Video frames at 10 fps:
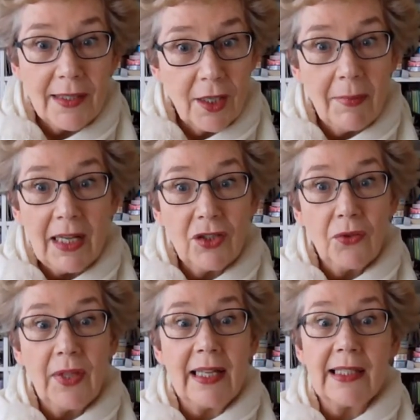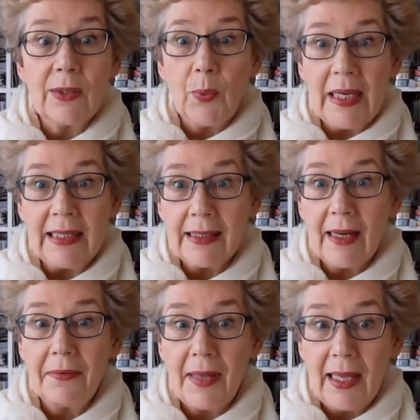so much of that sweet
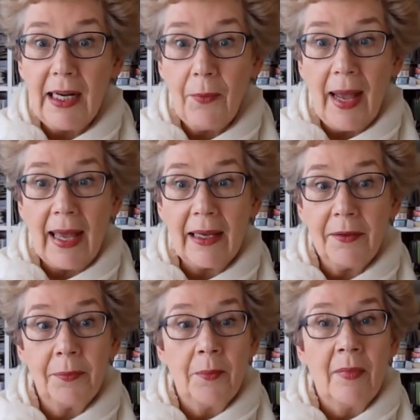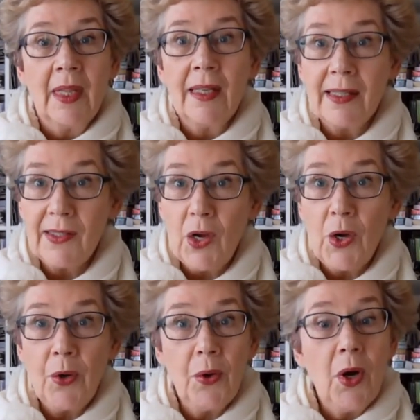stuff anyway.
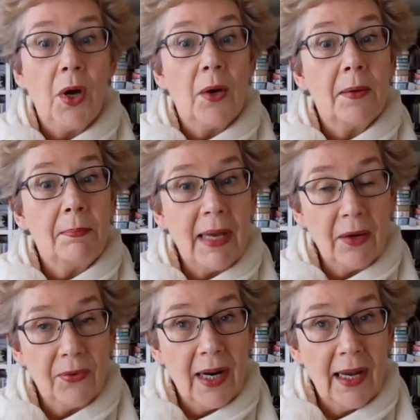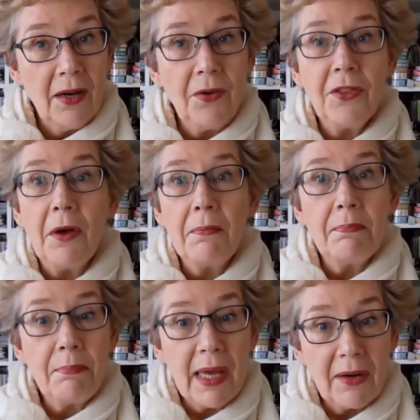So, better for our health,
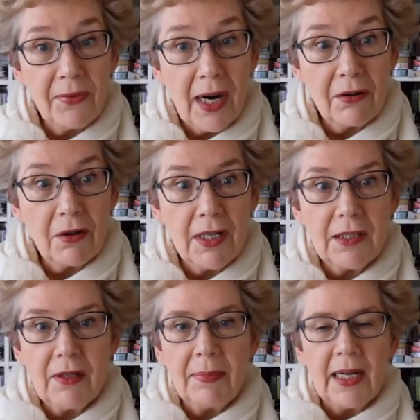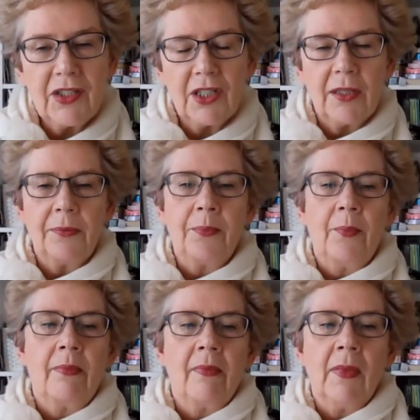better for our grocery budget.
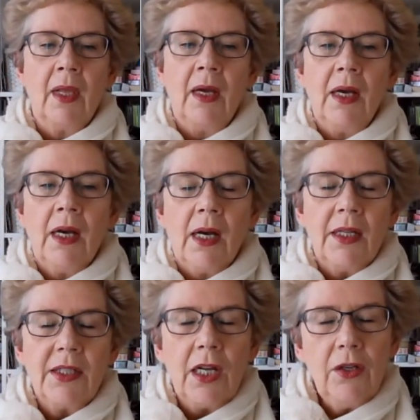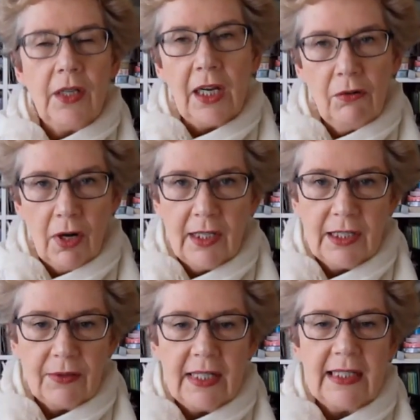Diluting
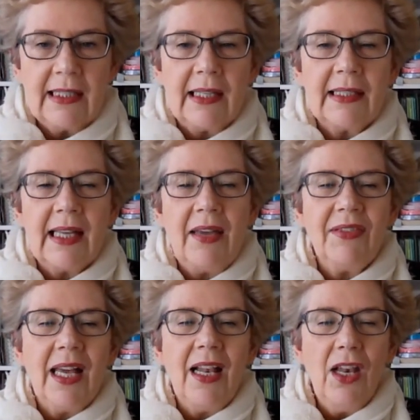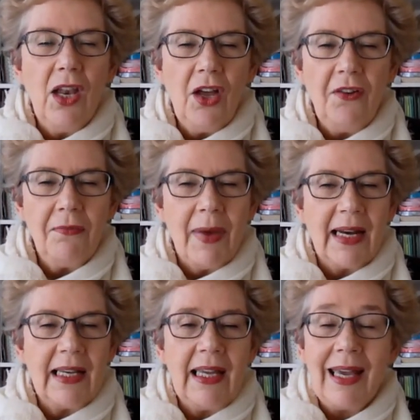groceries saves a lot of
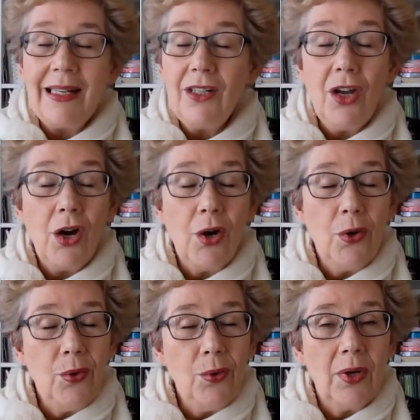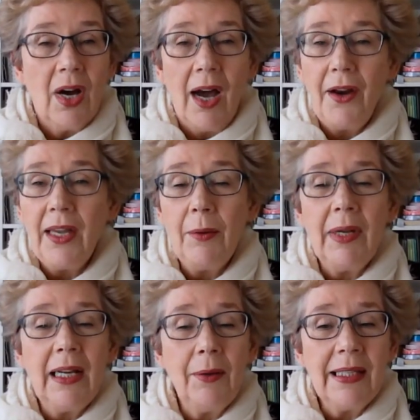money, and no, I don't care what
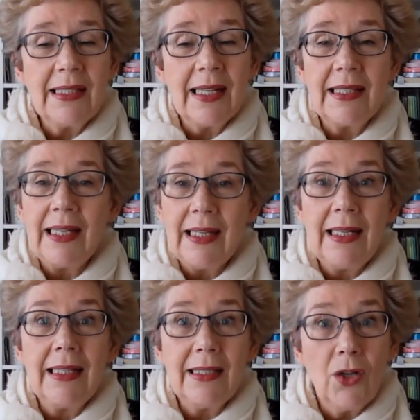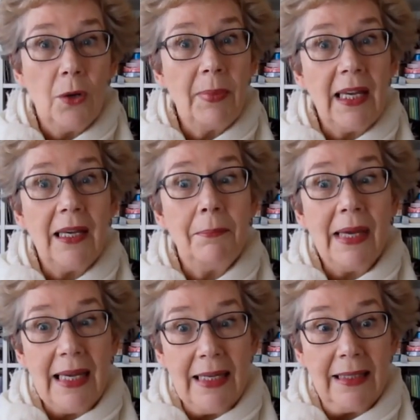anyone says, it is not being
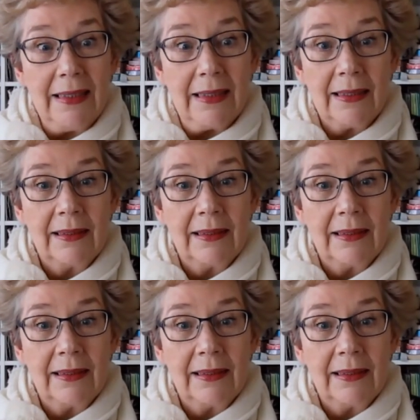mean.